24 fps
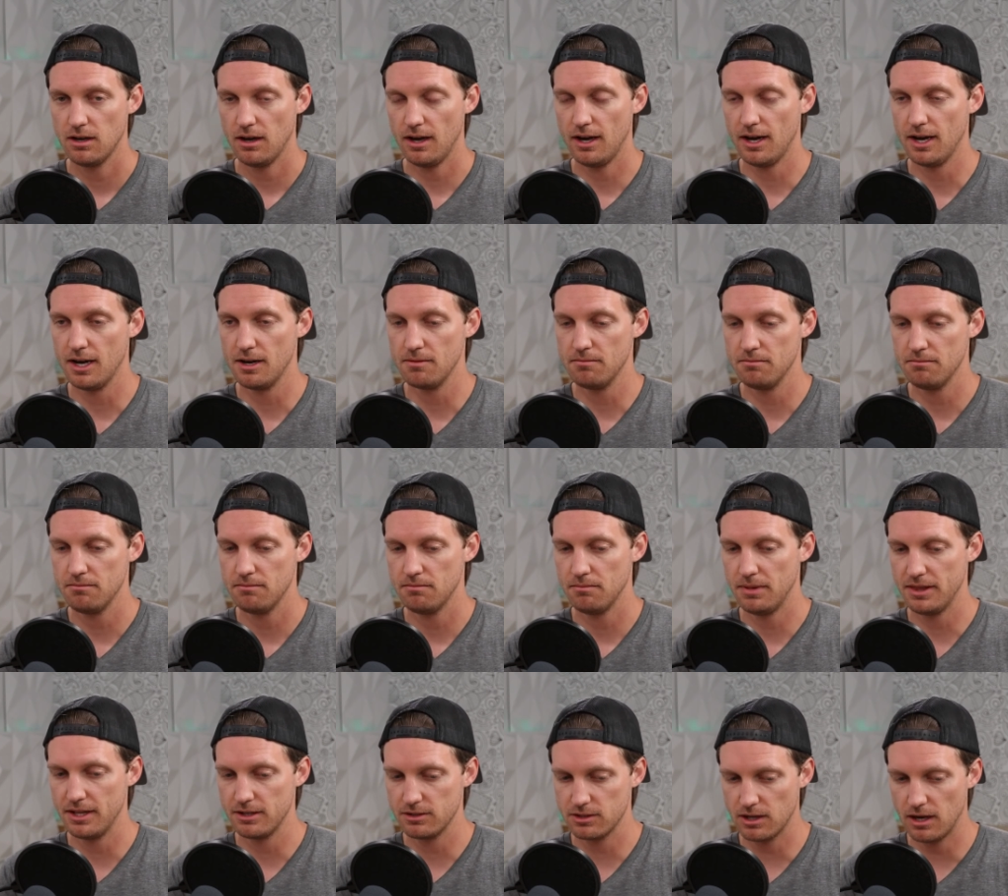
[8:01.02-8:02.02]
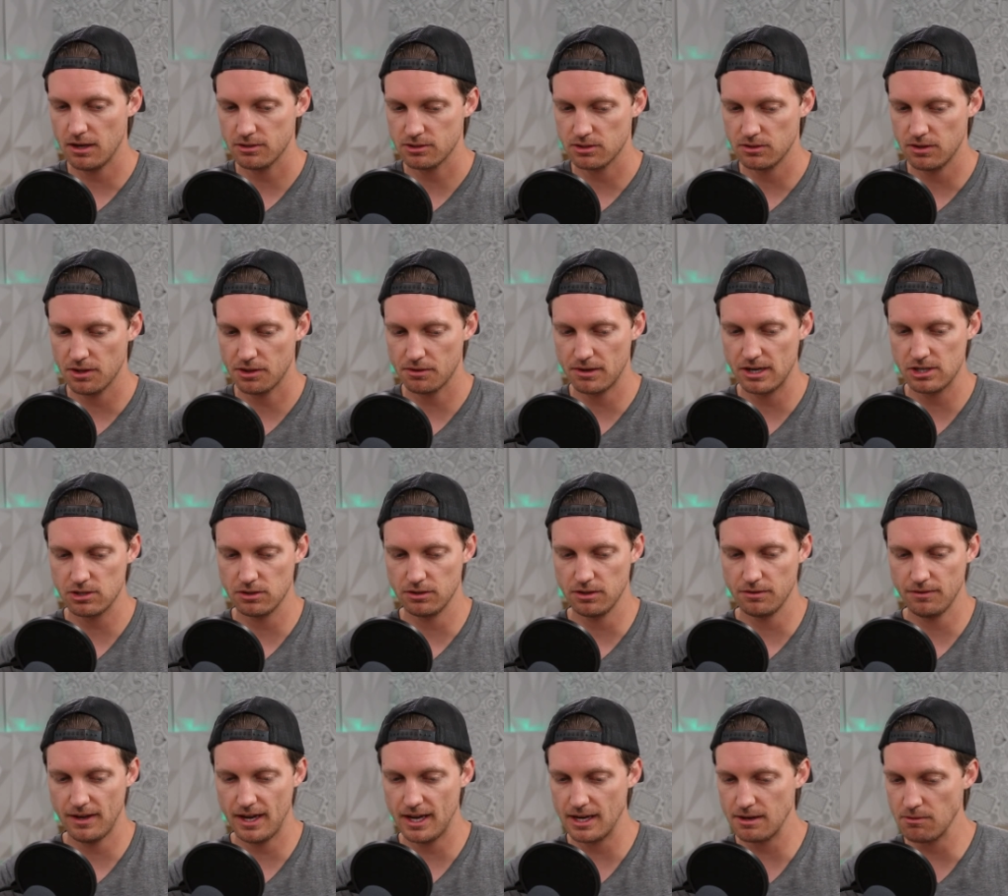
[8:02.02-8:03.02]
But there's also a threshold
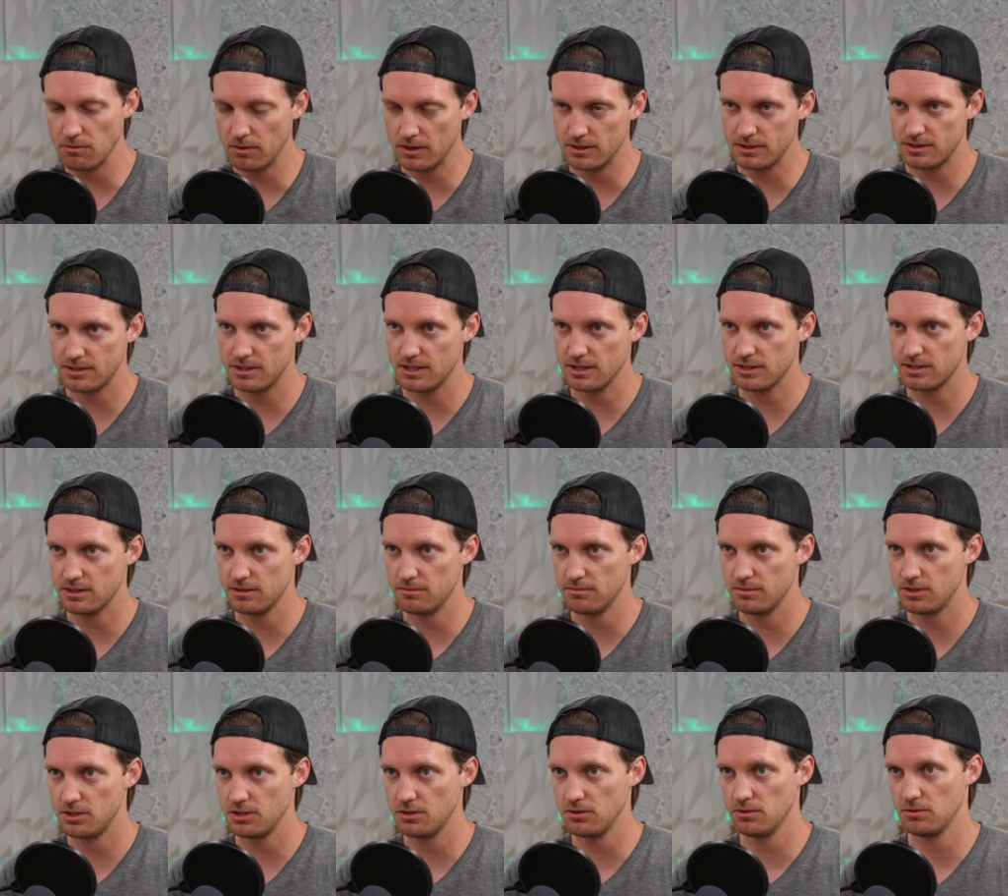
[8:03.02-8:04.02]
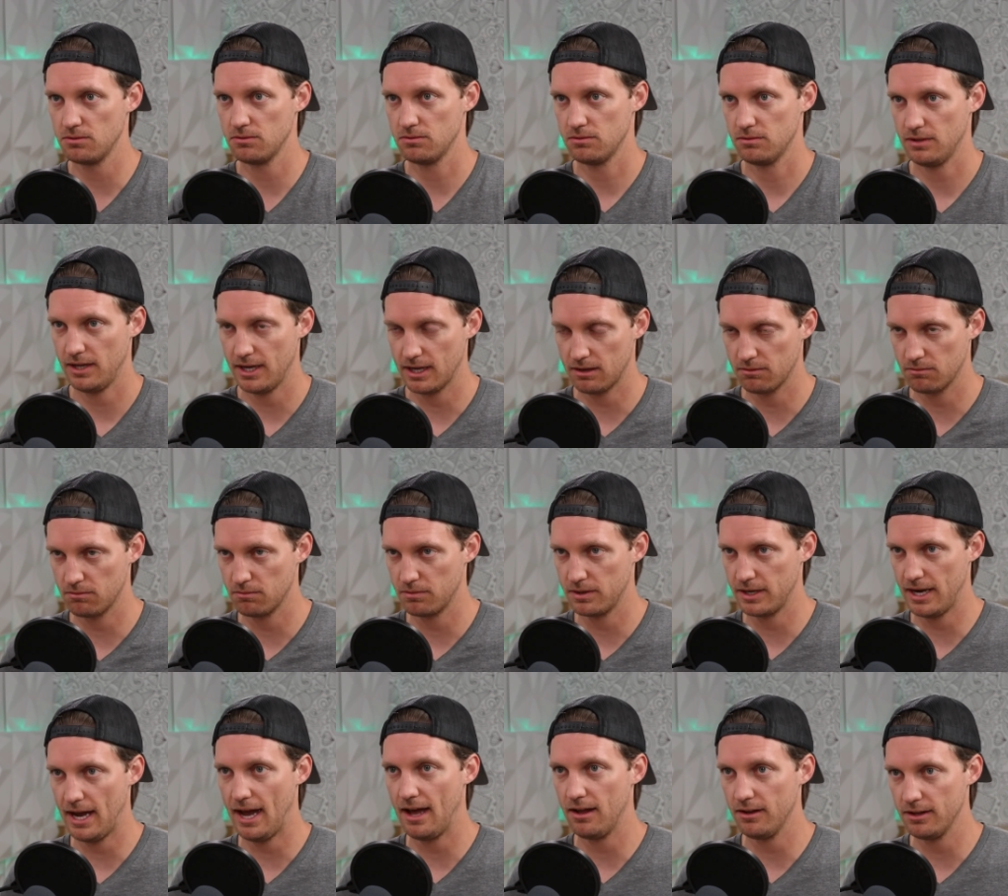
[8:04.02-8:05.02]
of any one system to like
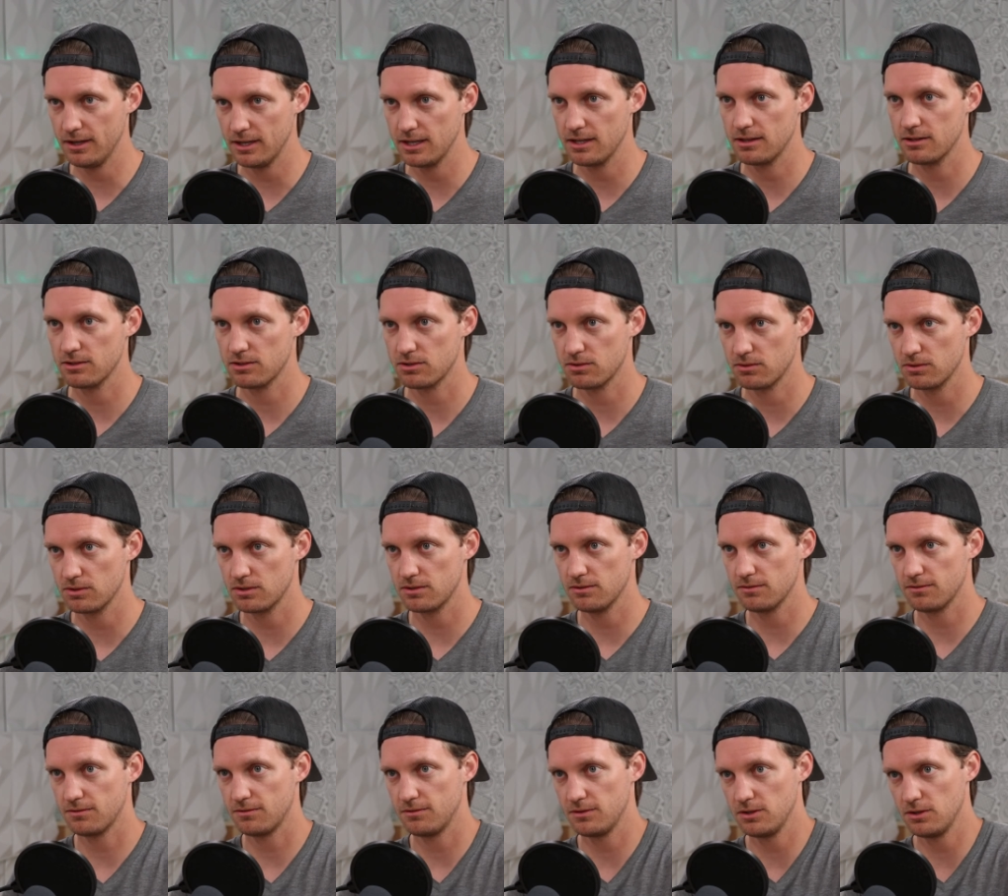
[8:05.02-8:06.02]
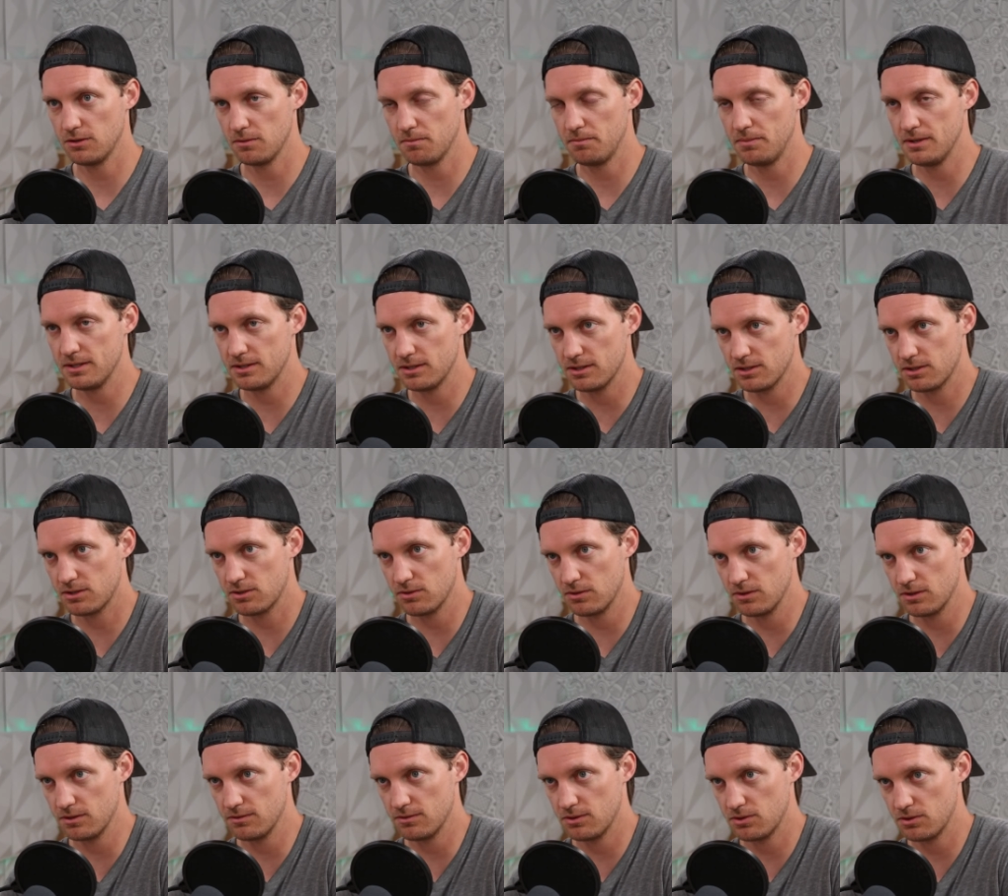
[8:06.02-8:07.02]
reality, the source of your business
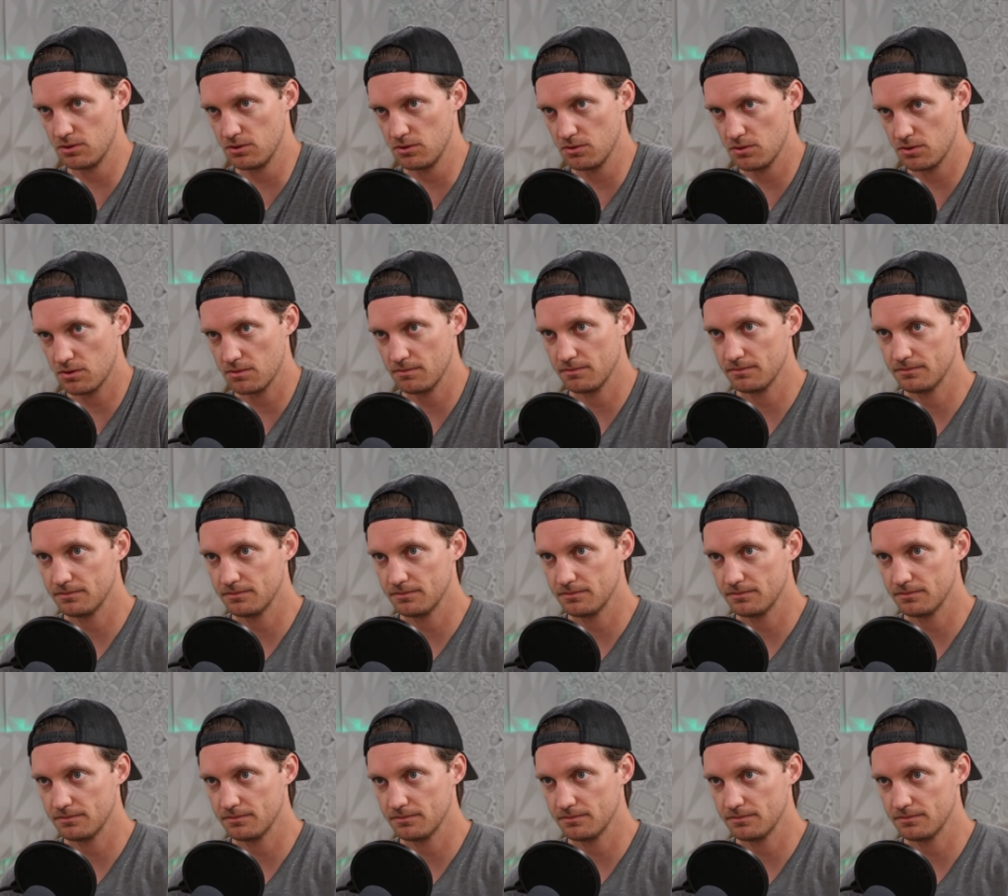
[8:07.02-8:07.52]
source of truth.